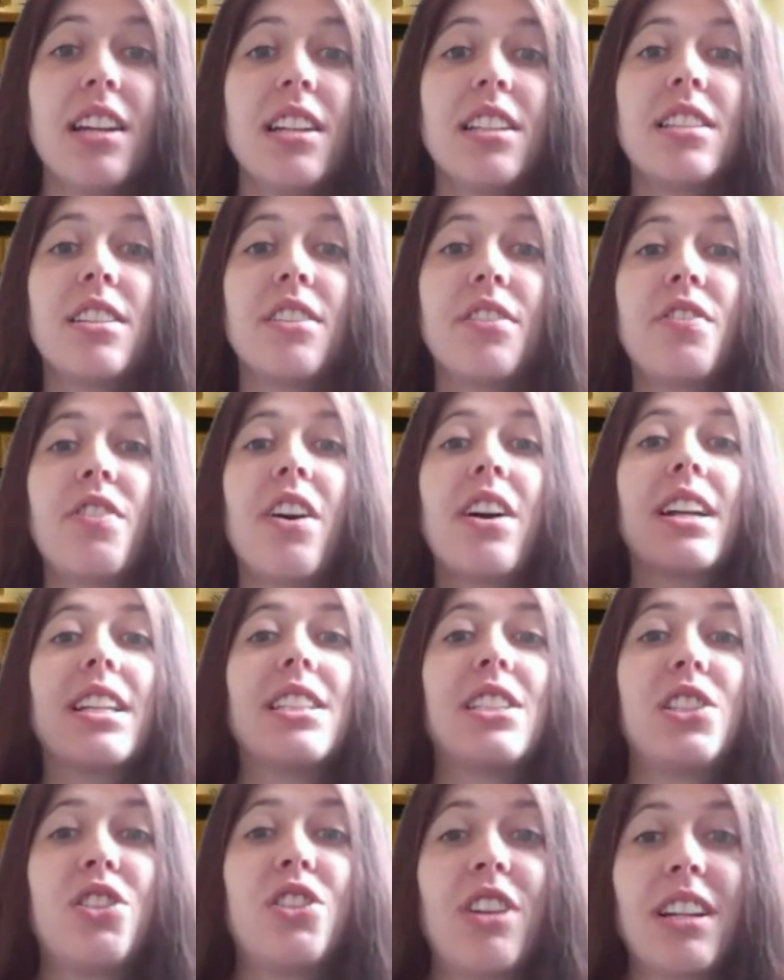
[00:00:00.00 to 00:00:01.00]
to
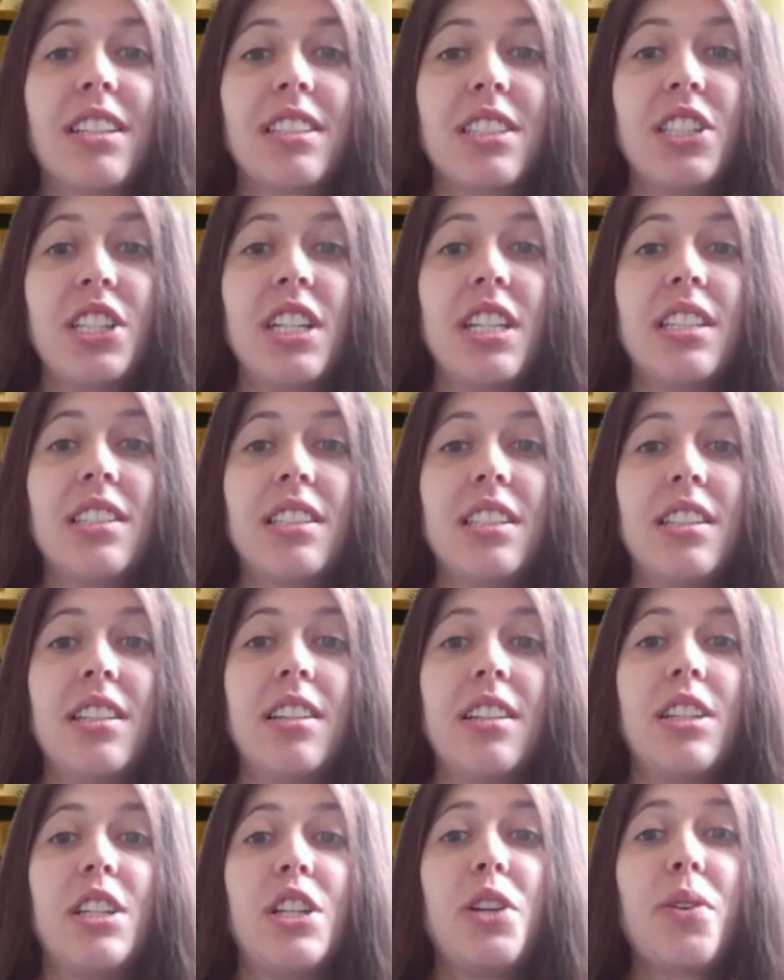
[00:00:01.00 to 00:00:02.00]
find strategies
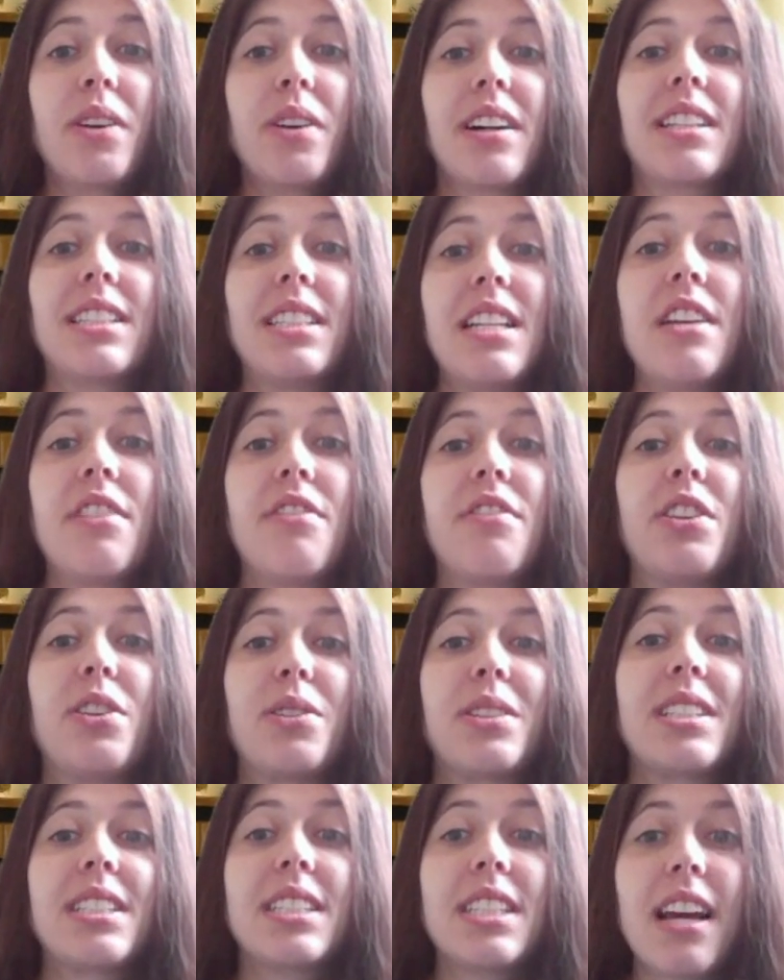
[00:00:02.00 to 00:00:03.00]
that you guys need for
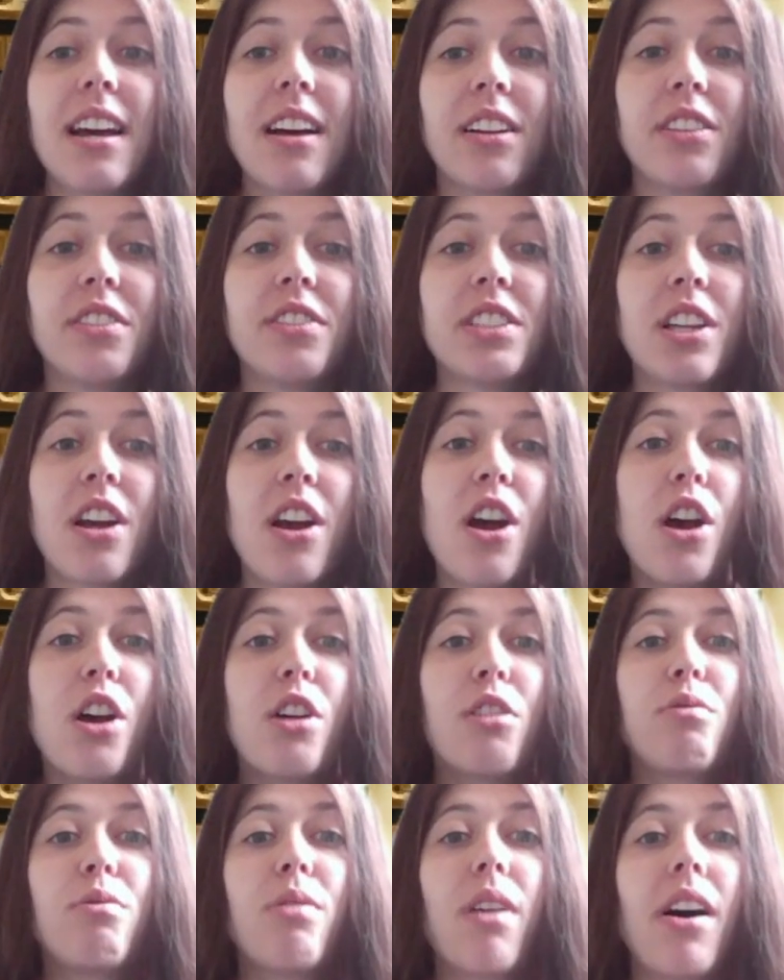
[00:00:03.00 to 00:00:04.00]
yourselves
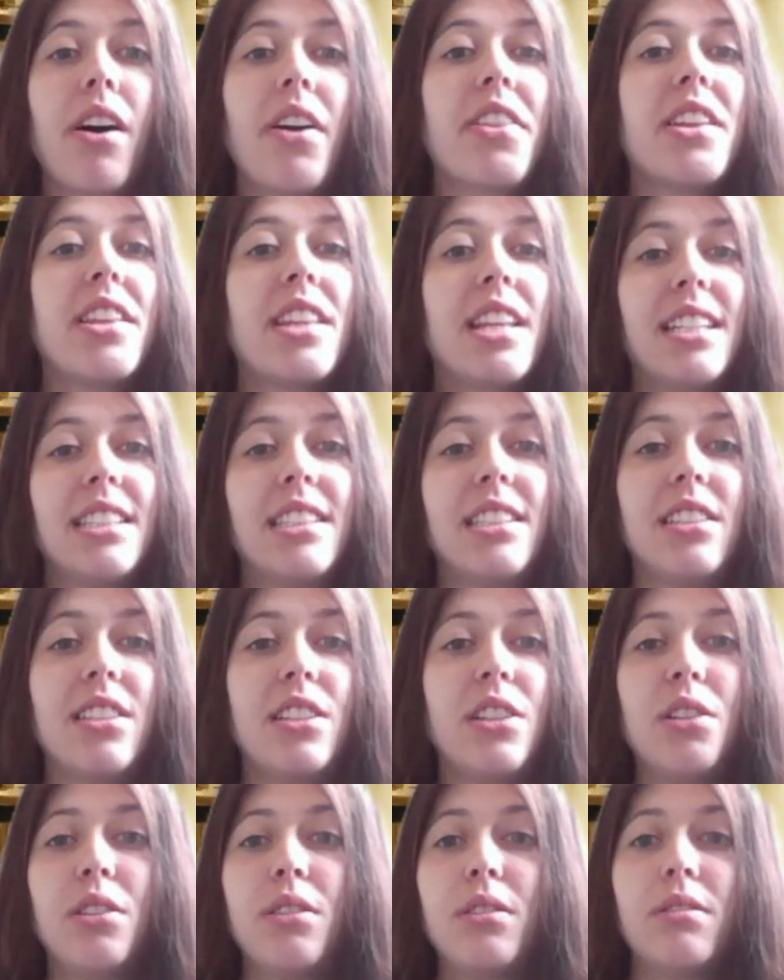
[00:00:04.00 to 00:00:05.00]
rather than
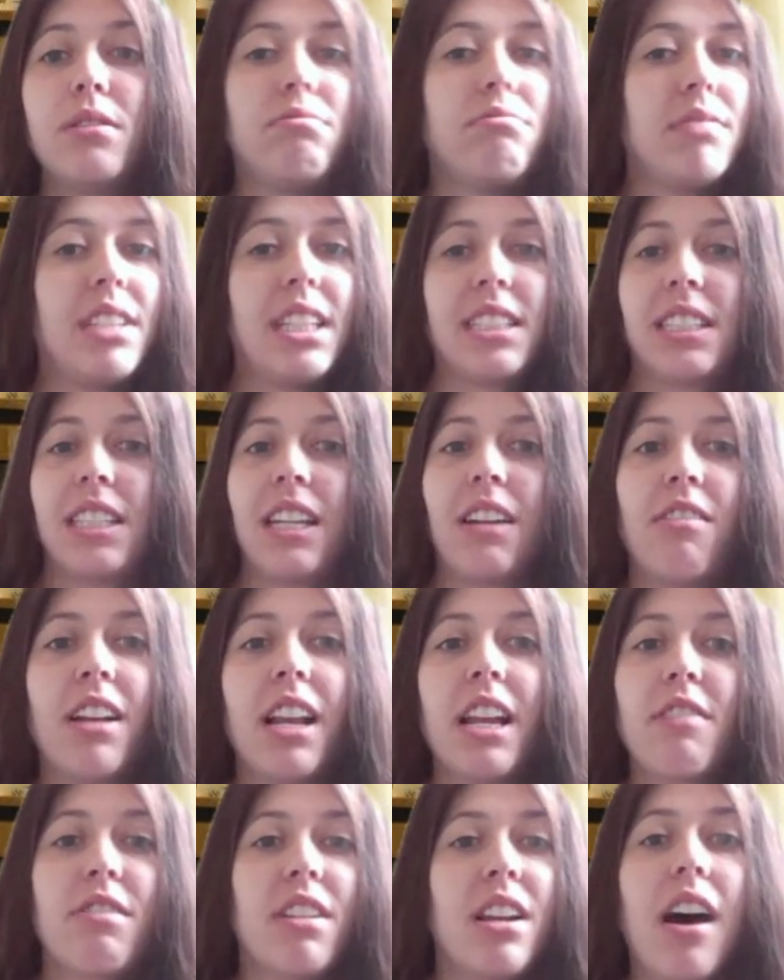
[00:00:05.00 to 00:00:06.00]
to
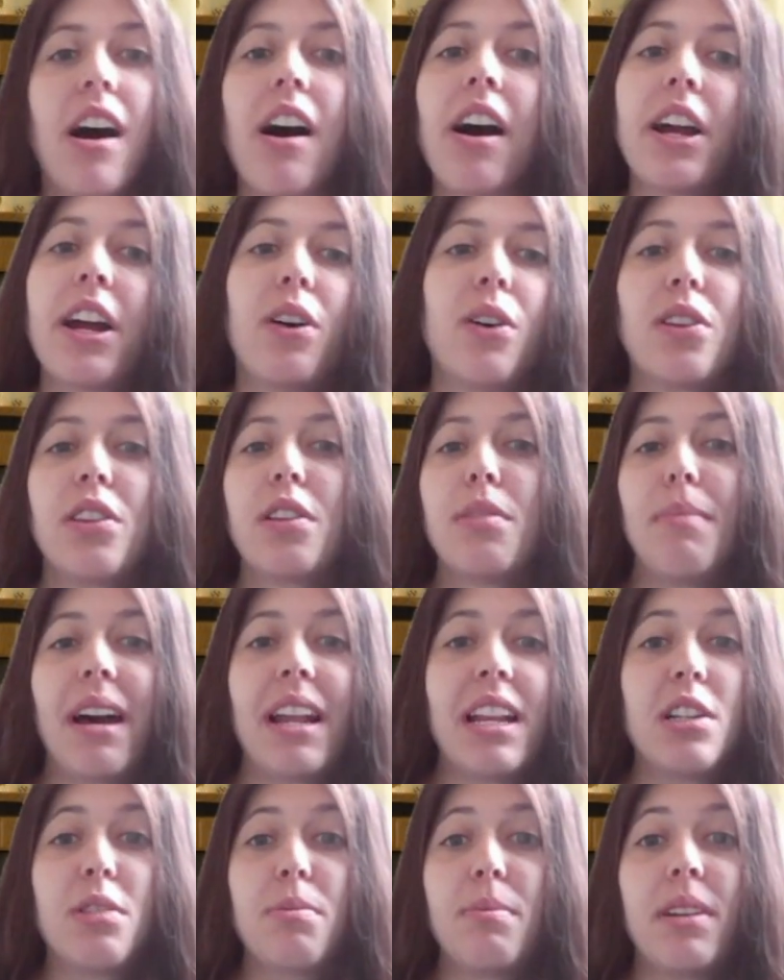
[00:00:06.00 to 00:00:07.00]
necessarily rely on the
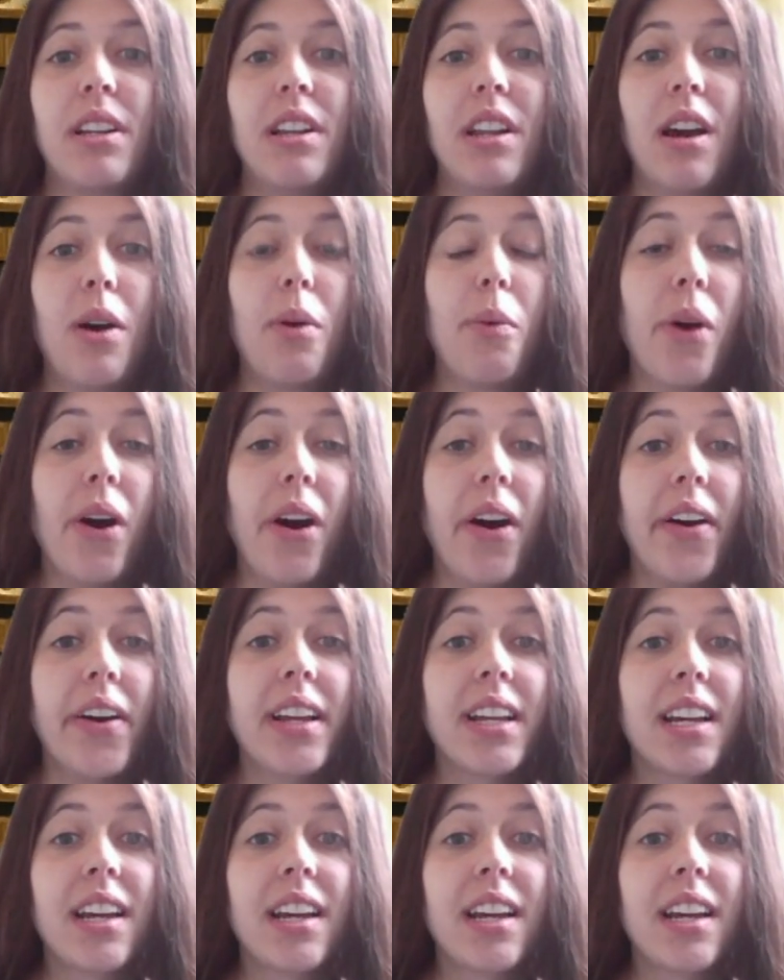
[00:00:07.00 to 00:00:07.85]
management at work.